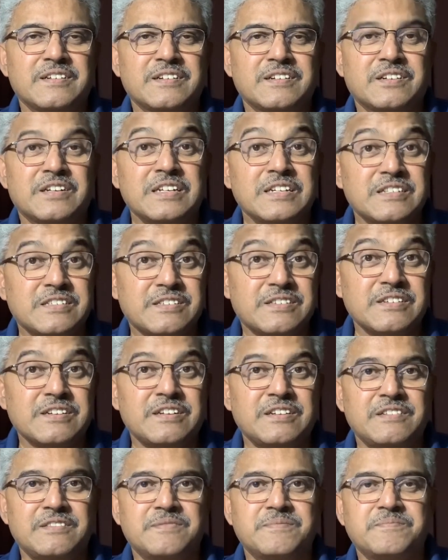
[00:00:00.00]

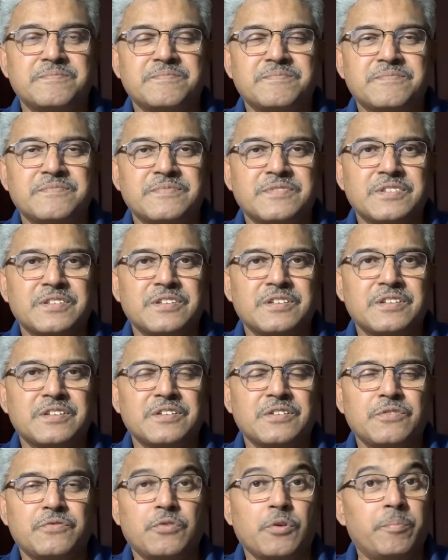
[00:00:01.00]
concern
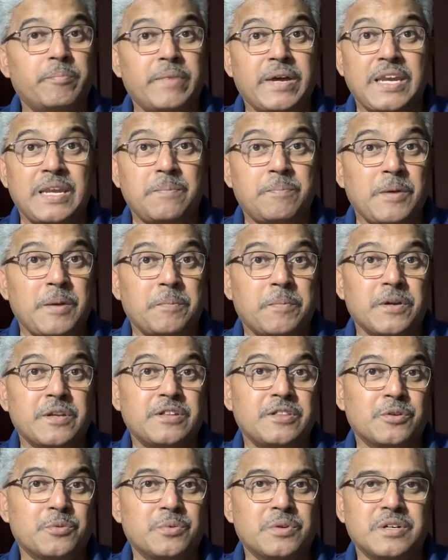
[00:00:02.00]
for many people in
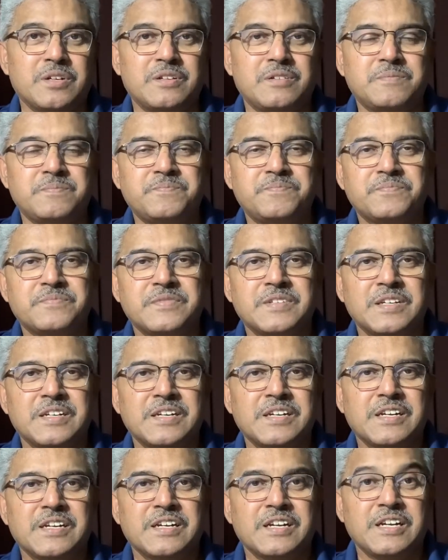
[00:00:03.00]
the world
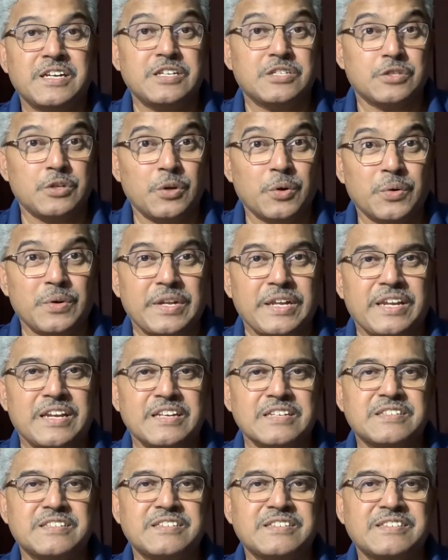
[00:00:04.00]
is
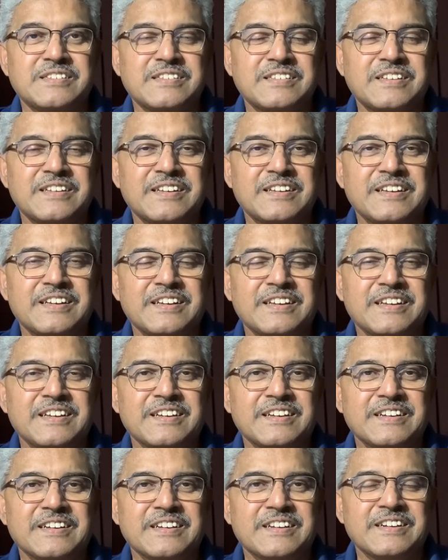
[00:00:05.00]
loneliness.
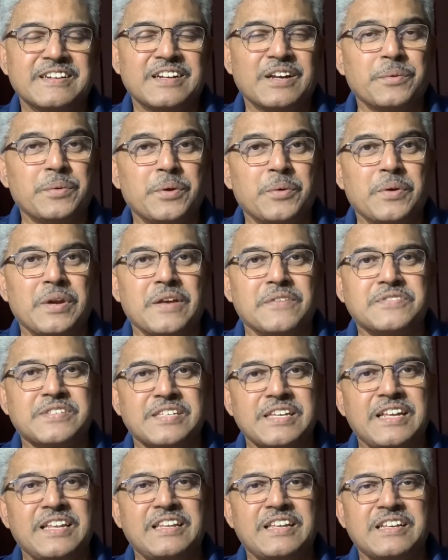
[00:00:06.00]
Now, we would have
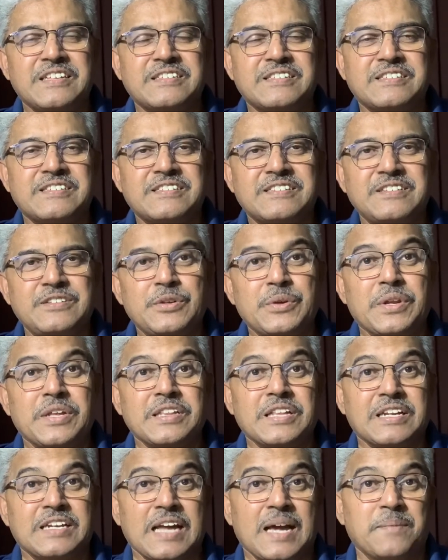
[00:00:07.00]
seen this during
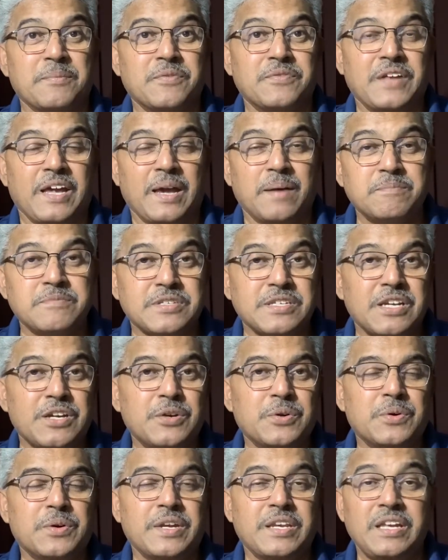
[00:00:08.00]
the time of the
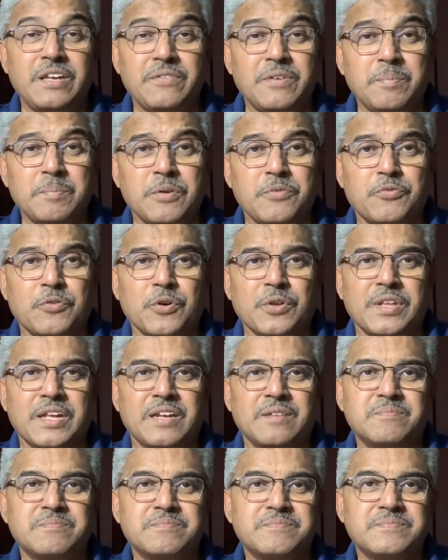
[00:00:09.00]
MCO and even before that,
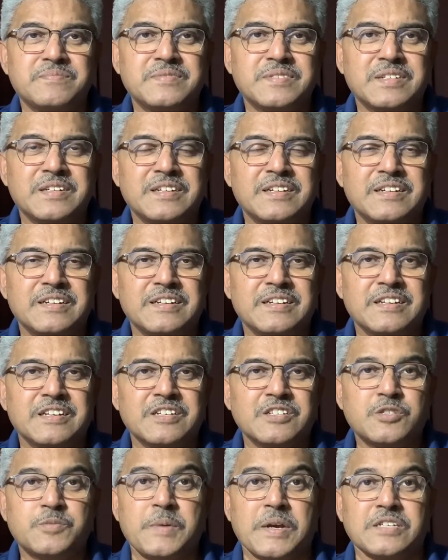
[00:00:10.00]

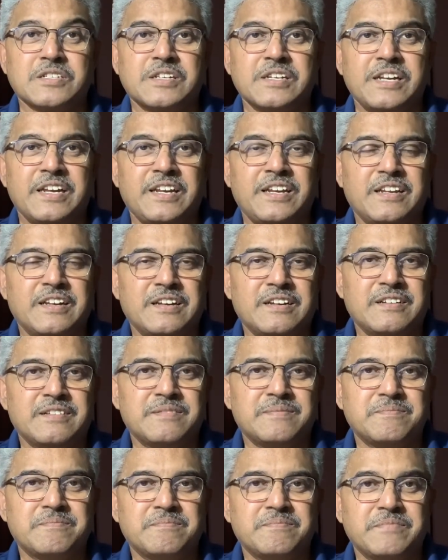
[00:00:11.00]
especially in uh,
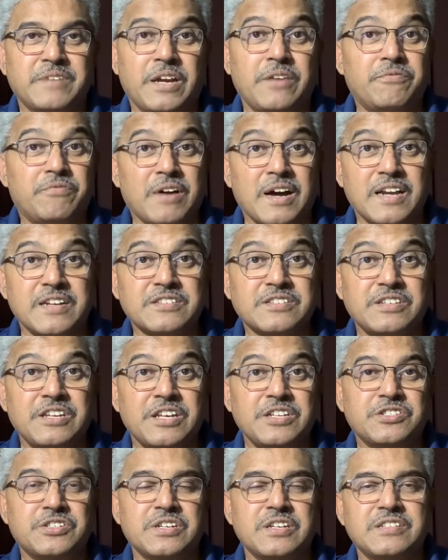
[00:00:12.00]
advanced
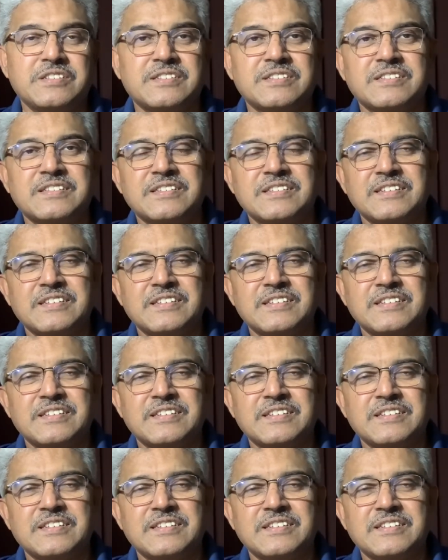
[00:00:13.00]
nations.